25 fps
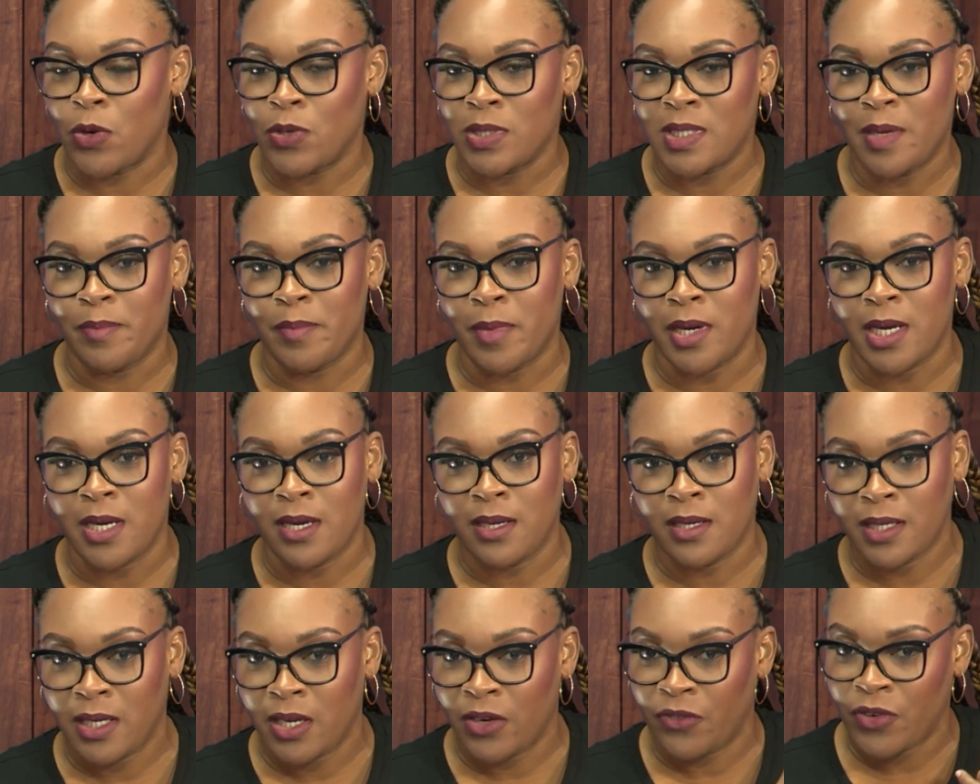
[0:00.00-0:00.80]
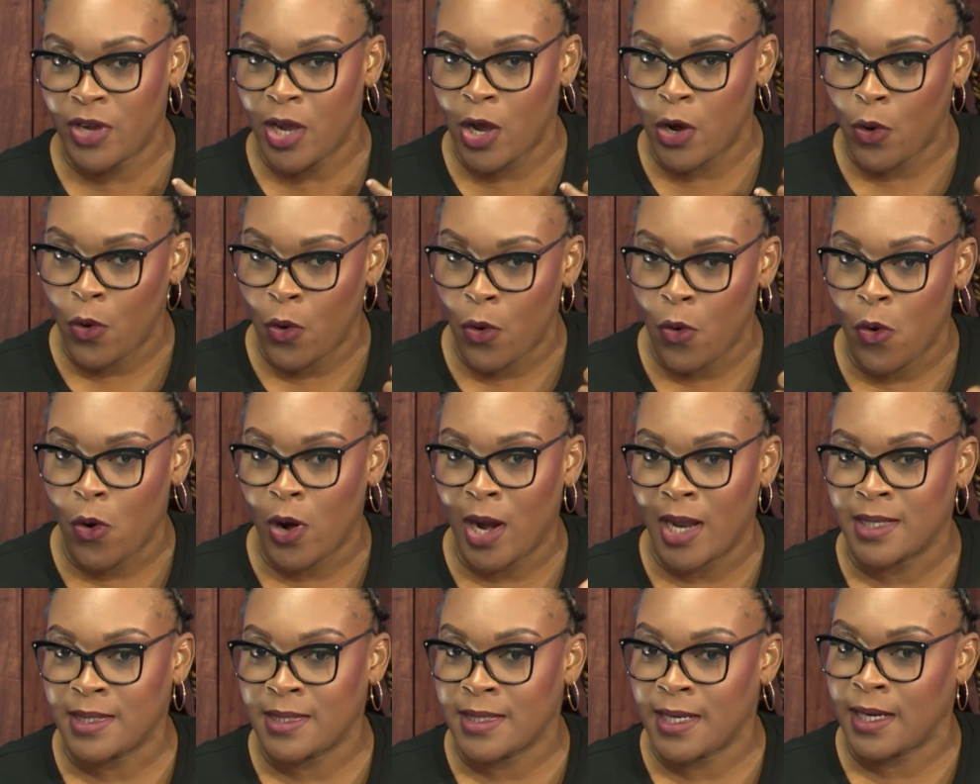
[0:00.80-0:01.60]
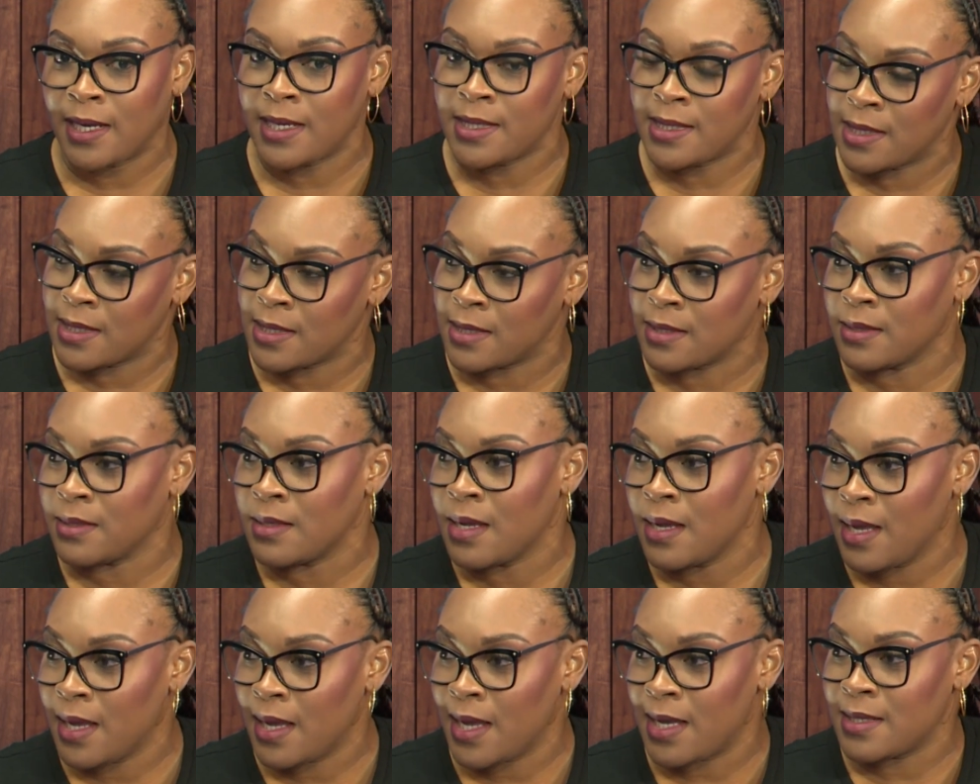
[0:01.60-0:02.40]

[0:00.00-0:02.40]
or somebody could give you a call and say, listen,